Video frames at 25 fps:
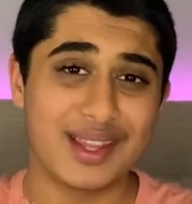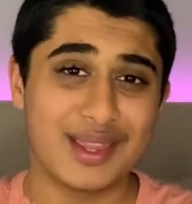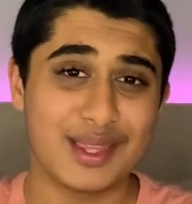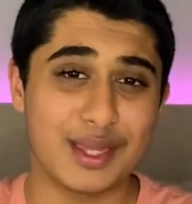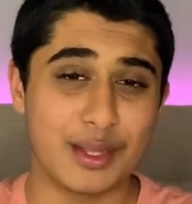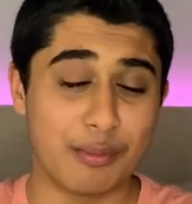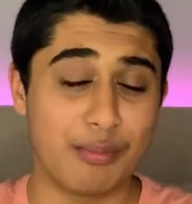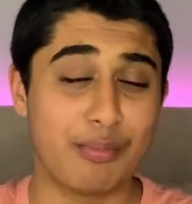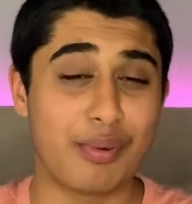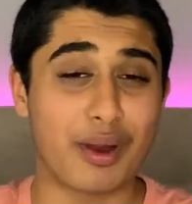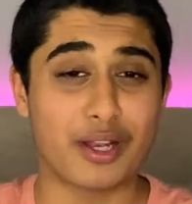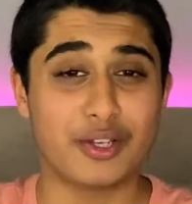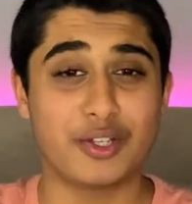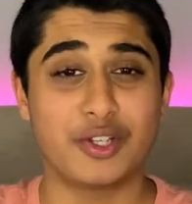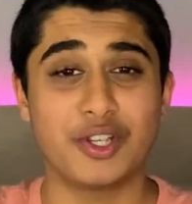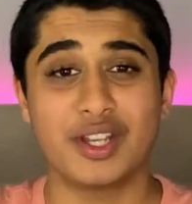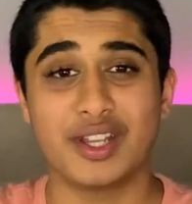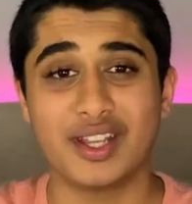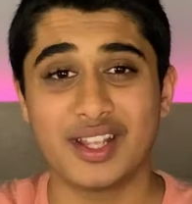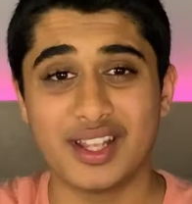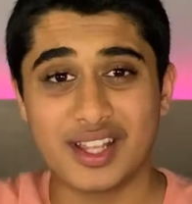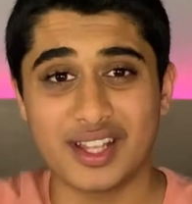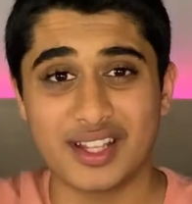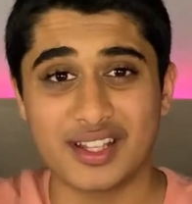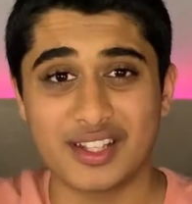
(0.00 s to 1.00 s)
the budget
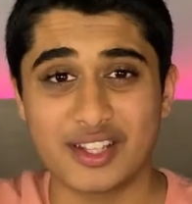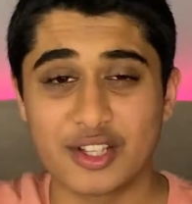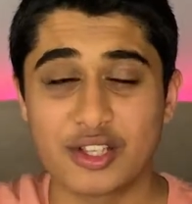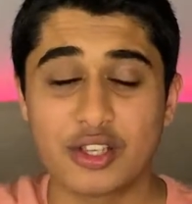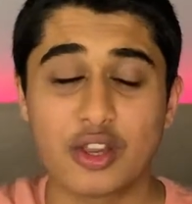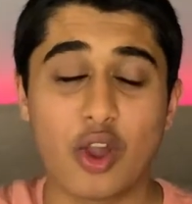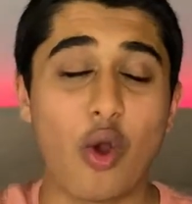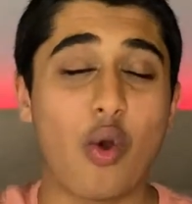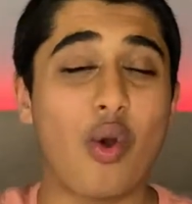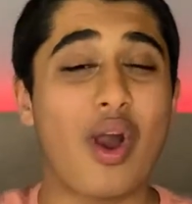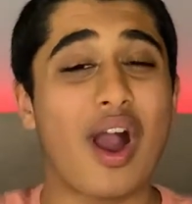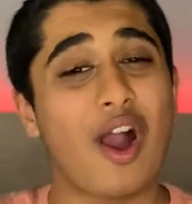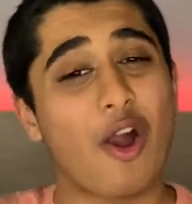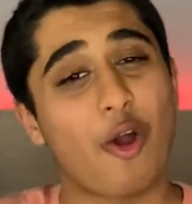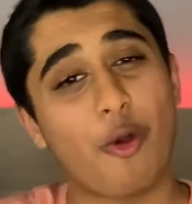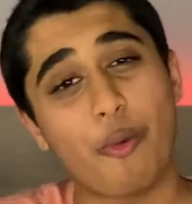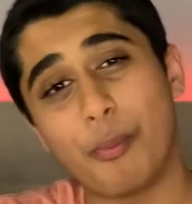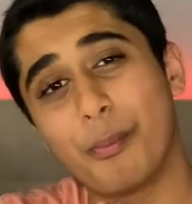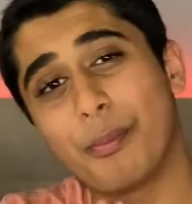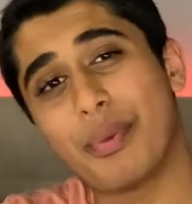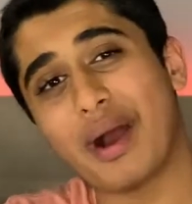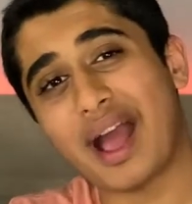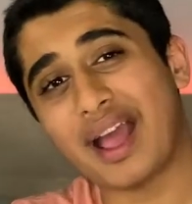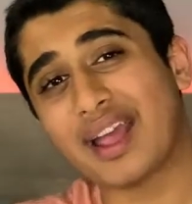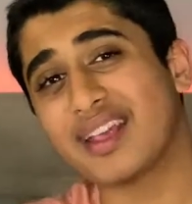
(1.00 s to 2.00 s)
to go
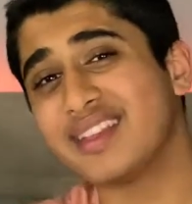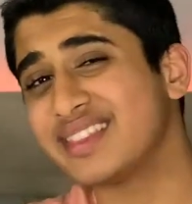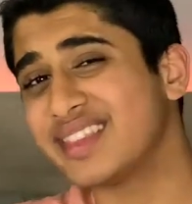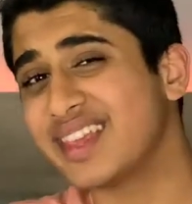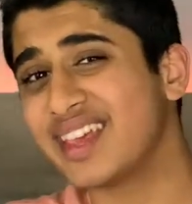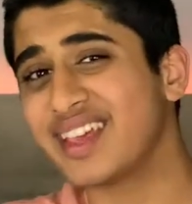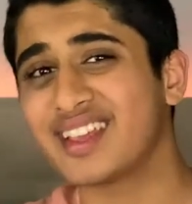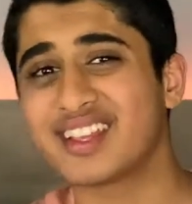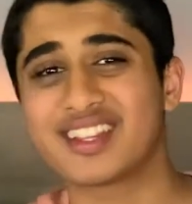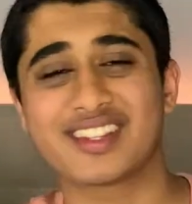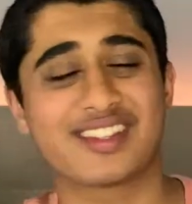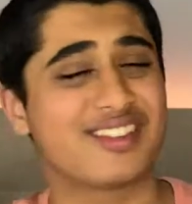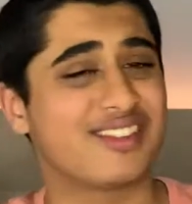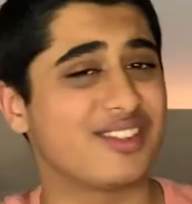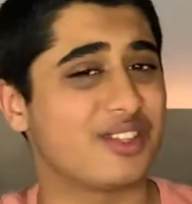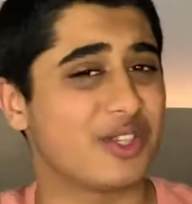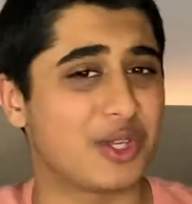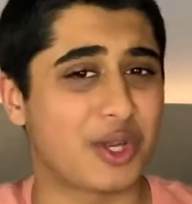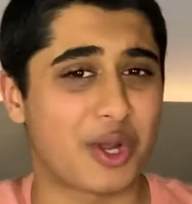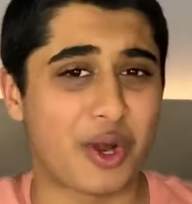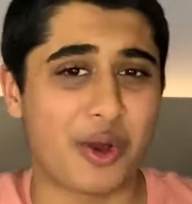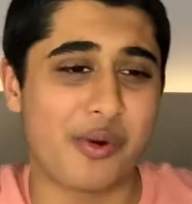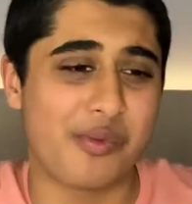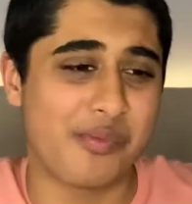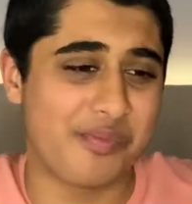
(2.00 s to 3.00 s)
out, buy things,
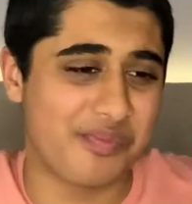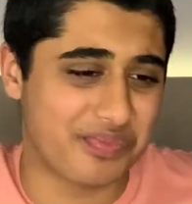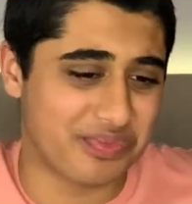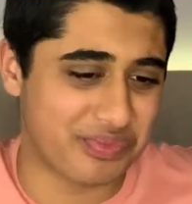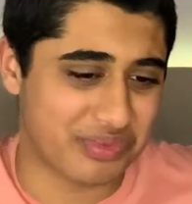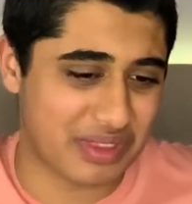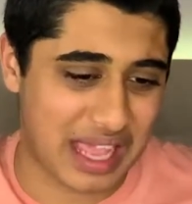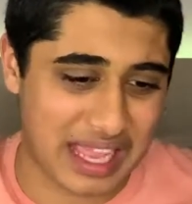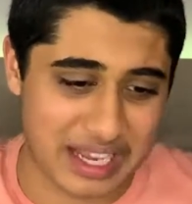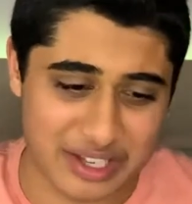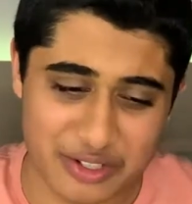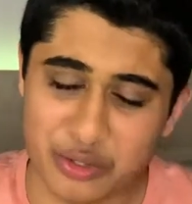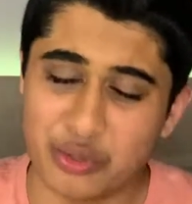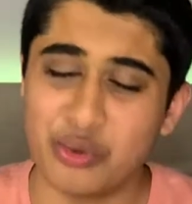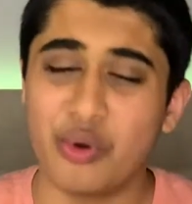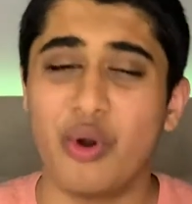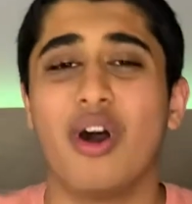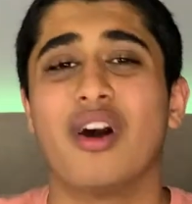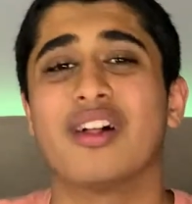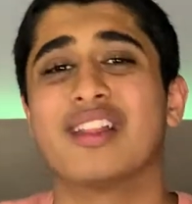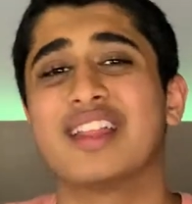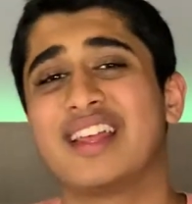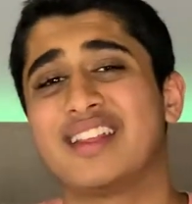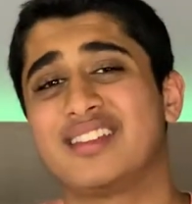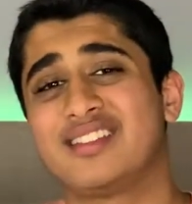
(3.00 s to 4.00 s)
and do
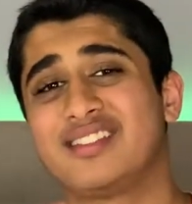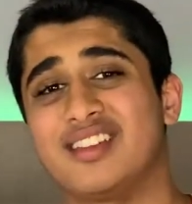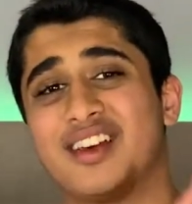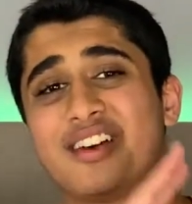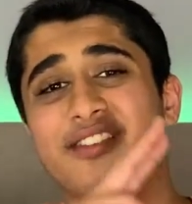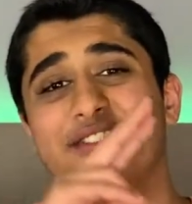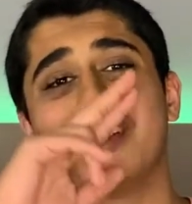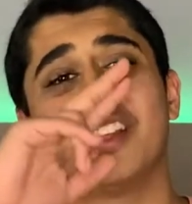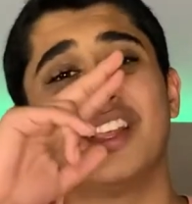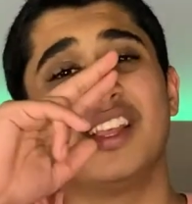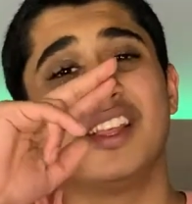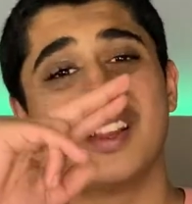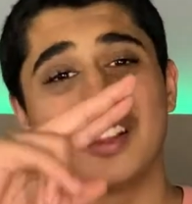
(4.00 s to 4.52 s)
all that stuff.